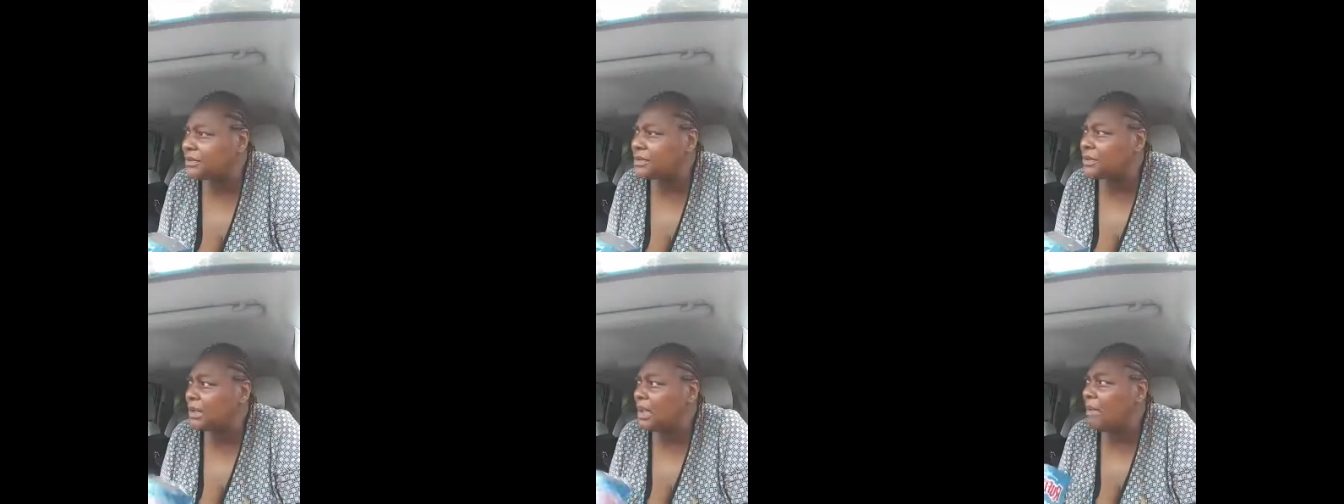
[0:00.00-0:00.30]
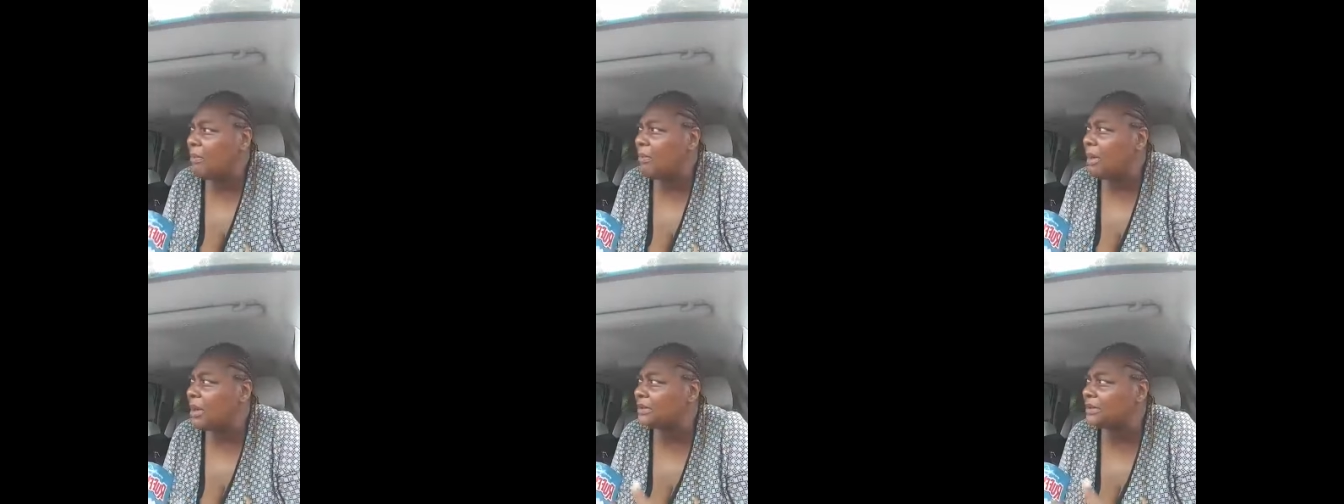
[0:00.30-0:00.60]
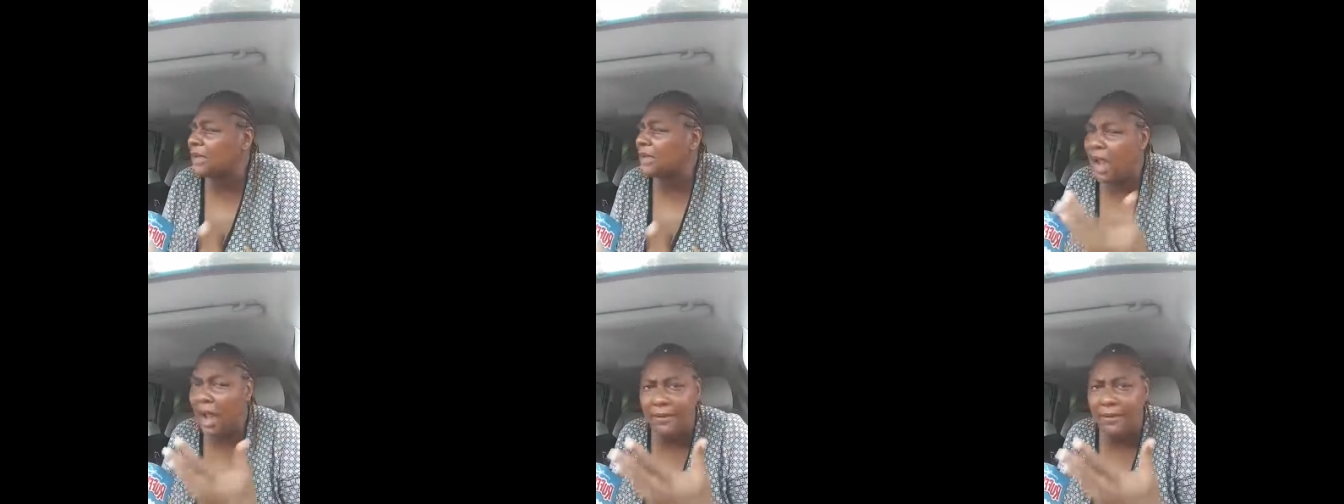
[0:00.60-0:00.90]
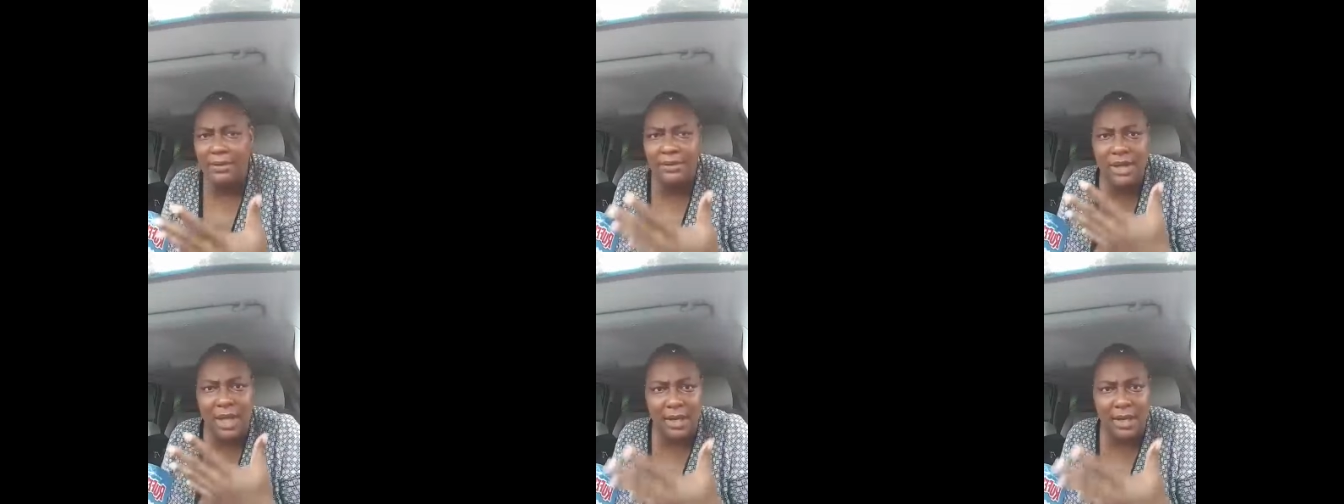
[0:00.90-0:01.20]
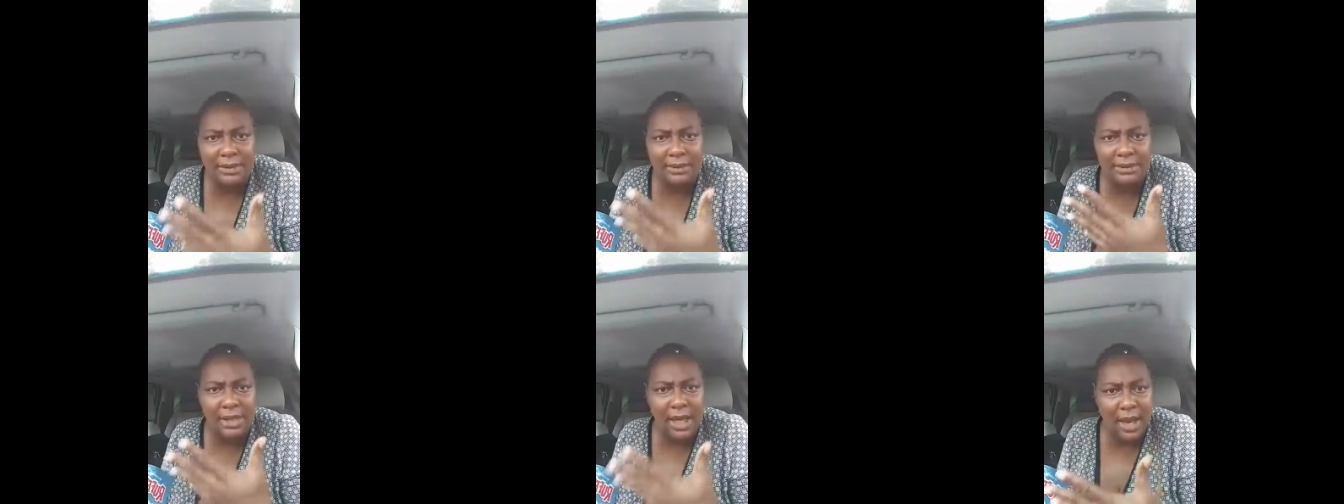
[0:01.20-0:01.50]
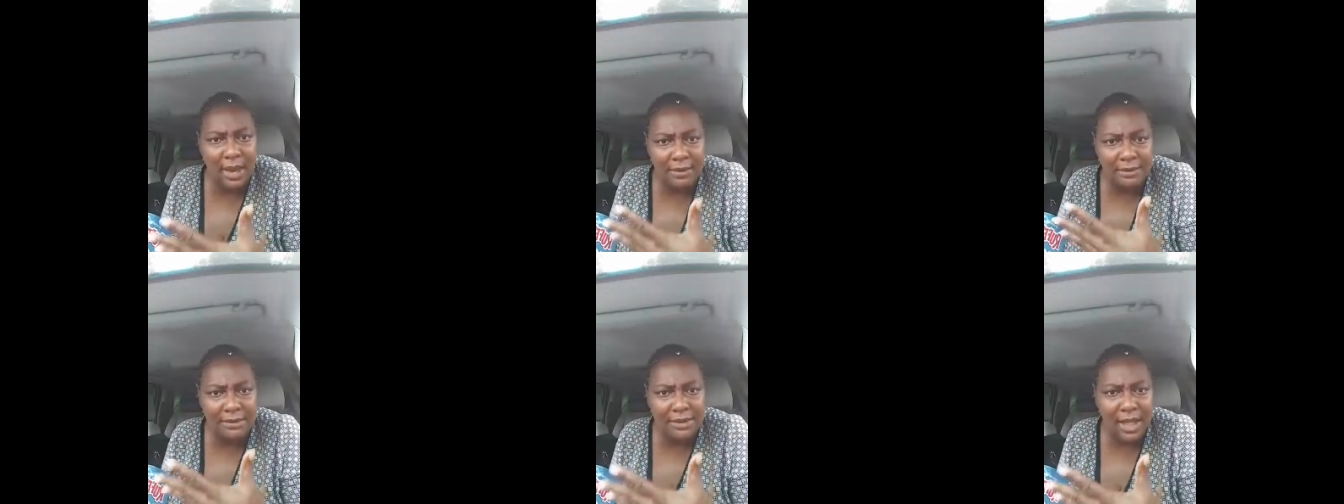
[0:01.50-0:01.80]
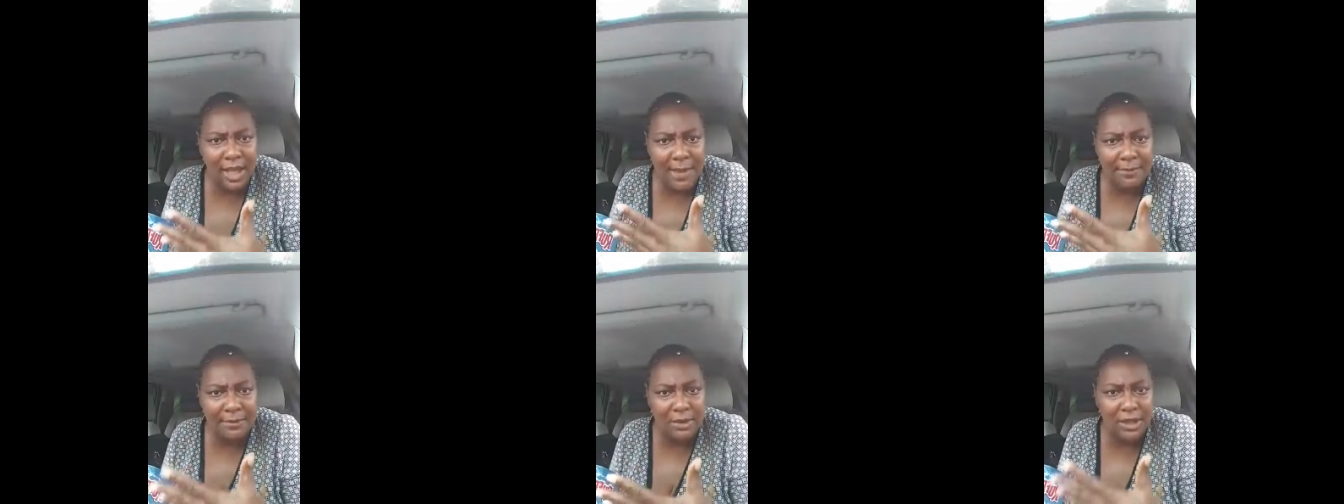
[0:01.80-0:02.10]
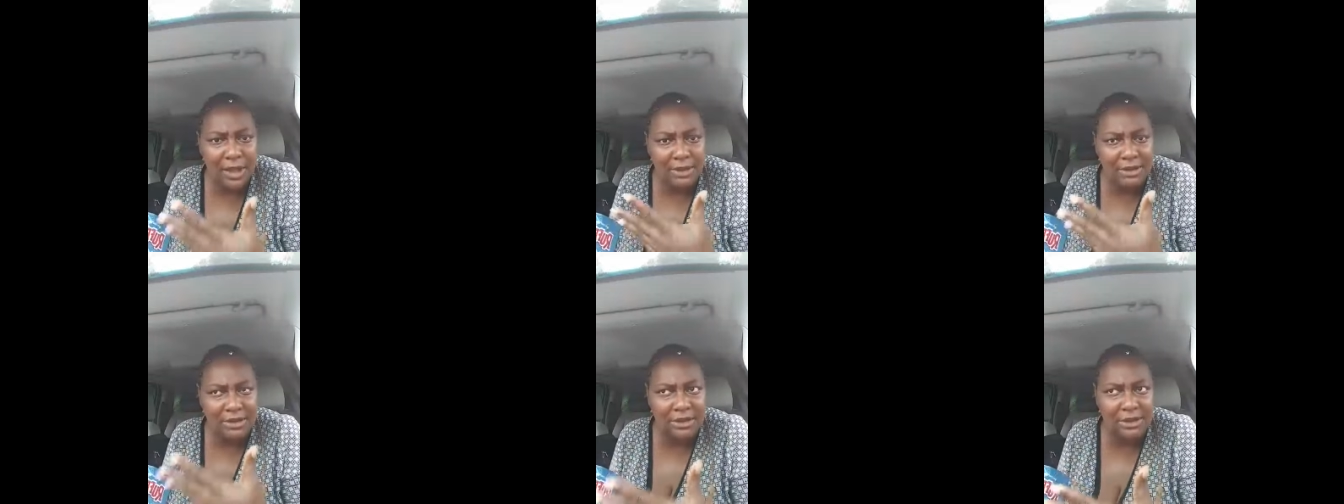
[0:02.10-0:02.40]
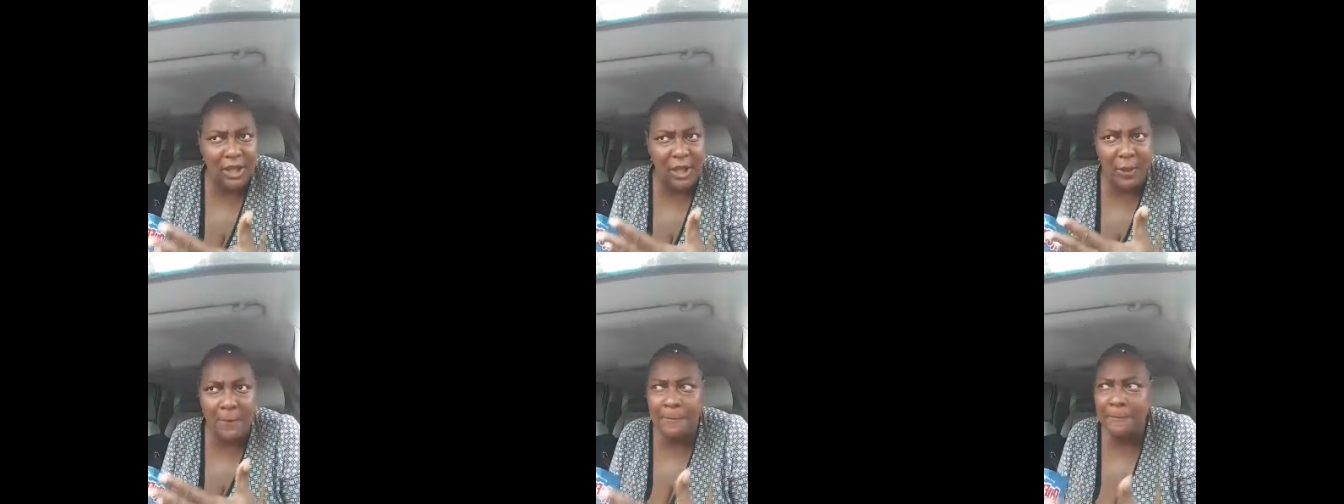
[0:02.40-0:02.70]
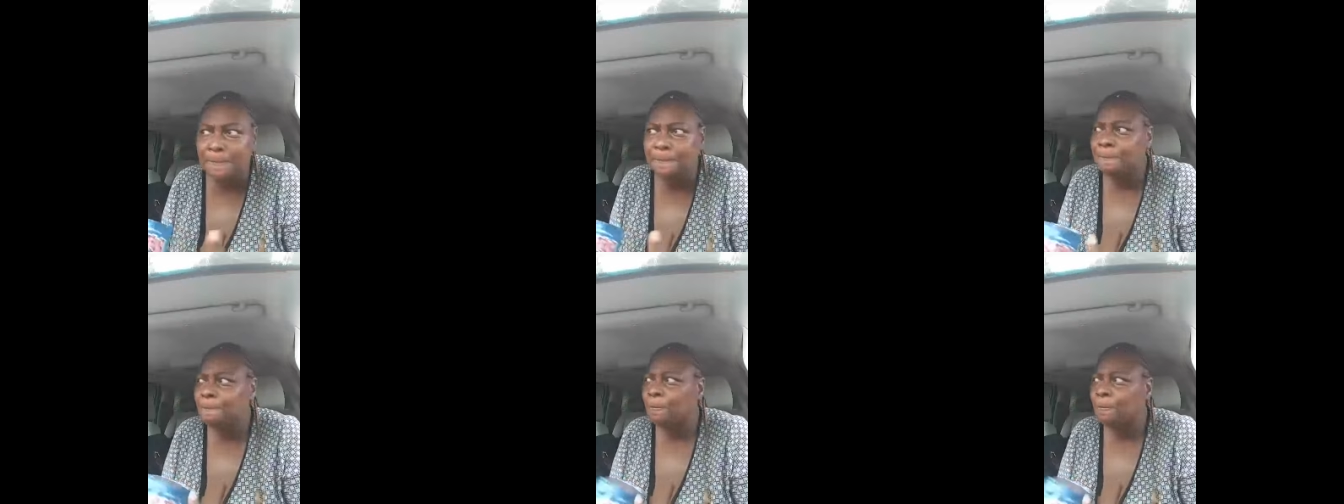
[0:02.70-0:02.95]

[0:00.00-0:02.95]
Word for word: Do this person ever take a downtime to themselves?